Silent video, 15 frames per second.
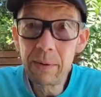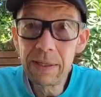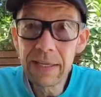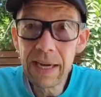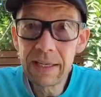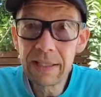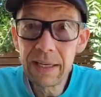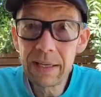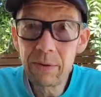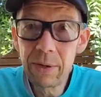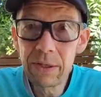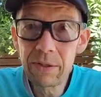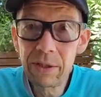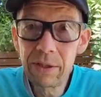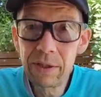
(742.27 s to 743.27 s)
I always ask
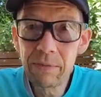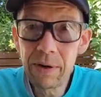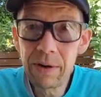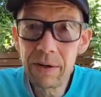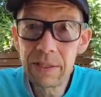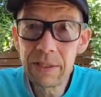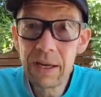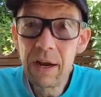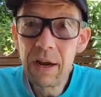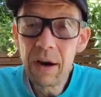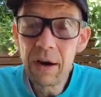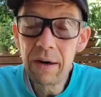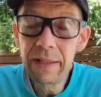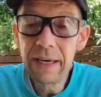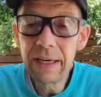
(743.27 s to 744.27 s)
that question as far as,
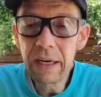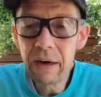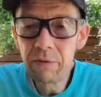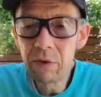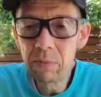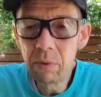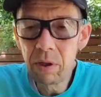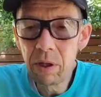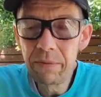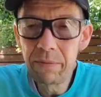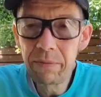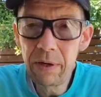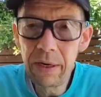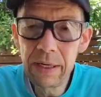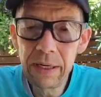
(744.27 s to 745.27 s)
are they comfortable
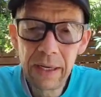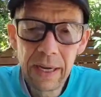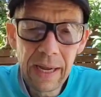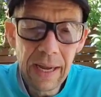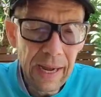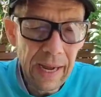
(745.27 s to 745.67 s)
on foot?